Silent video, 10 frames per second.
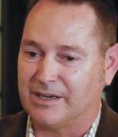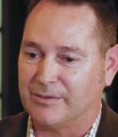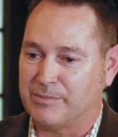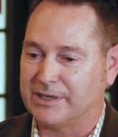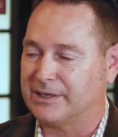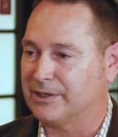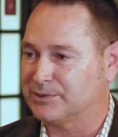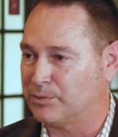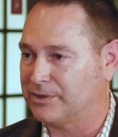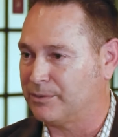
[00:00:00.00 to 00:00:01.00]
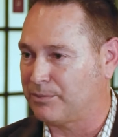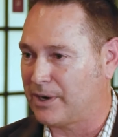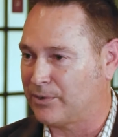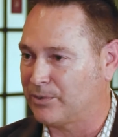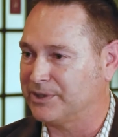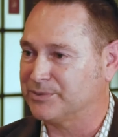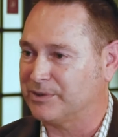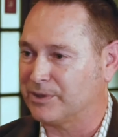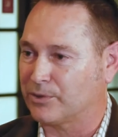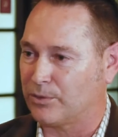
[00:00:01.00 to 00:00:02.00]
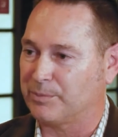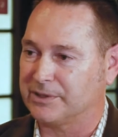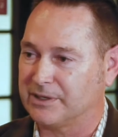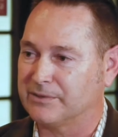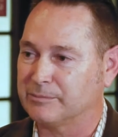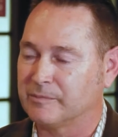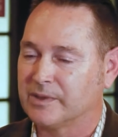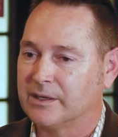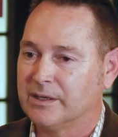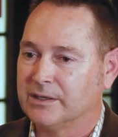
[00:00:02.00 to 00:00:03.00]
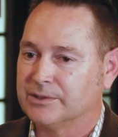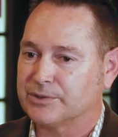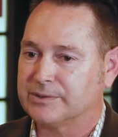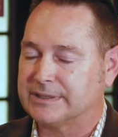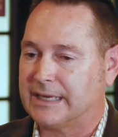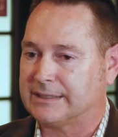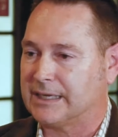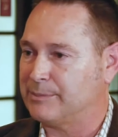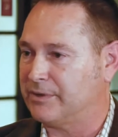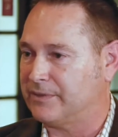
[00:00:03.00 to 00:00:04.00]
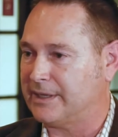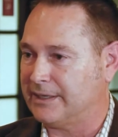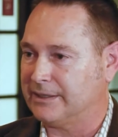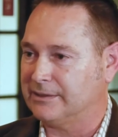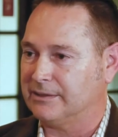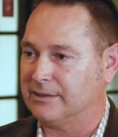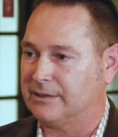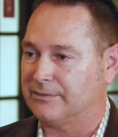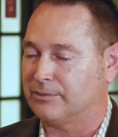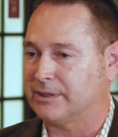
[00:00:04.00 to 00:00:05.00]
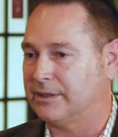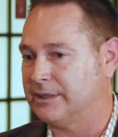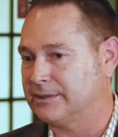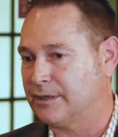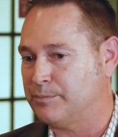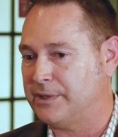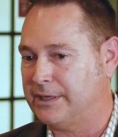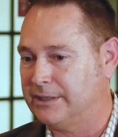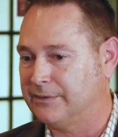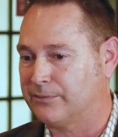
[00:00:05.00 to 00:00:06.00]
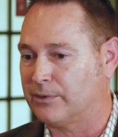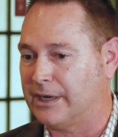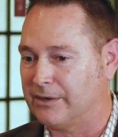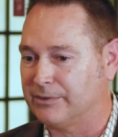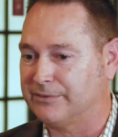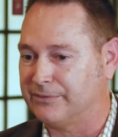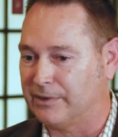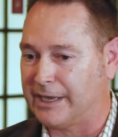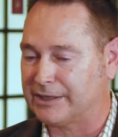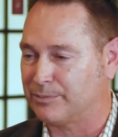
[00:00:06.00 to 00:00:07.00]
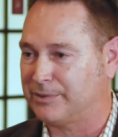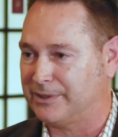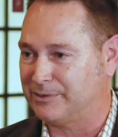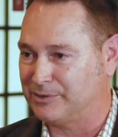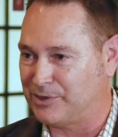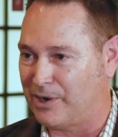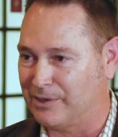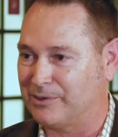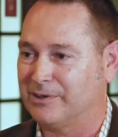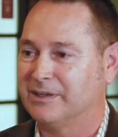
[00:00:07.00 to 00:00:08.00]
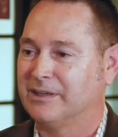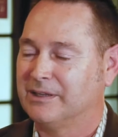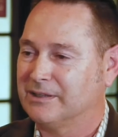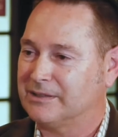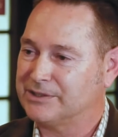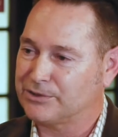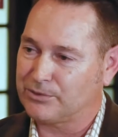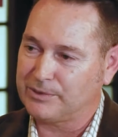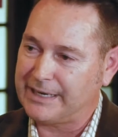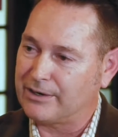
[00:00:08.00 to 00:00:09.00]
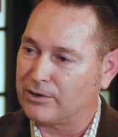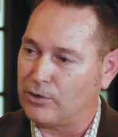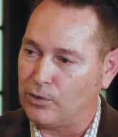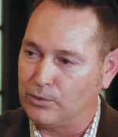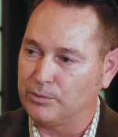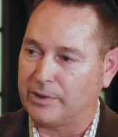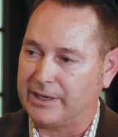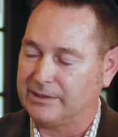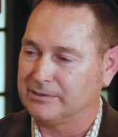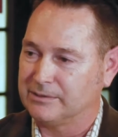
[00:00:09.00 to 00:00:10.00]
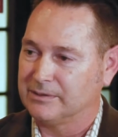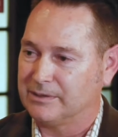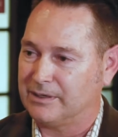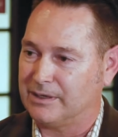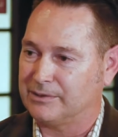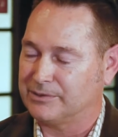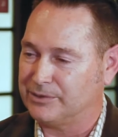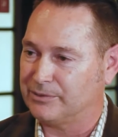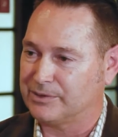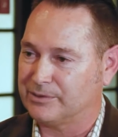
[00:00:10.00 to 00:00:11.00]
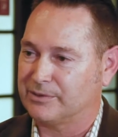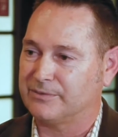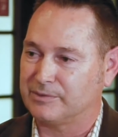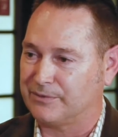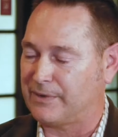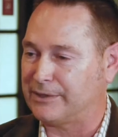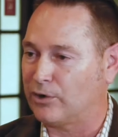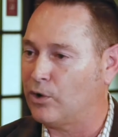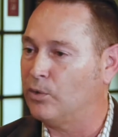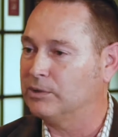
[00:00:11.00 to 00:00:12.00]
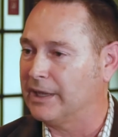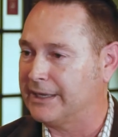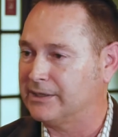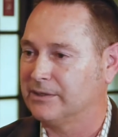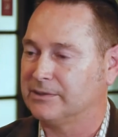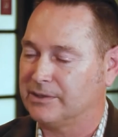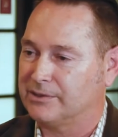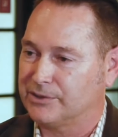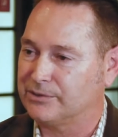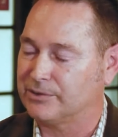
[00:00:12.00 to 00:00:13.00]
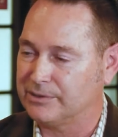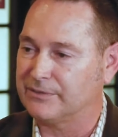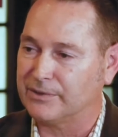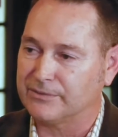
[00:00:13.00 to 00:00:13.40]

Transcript: making us one of their priorities with their corporate giving. So it's that type of thinking of, rather than competing for every philanthropy dollar, let's create our own way, to find our own lane to different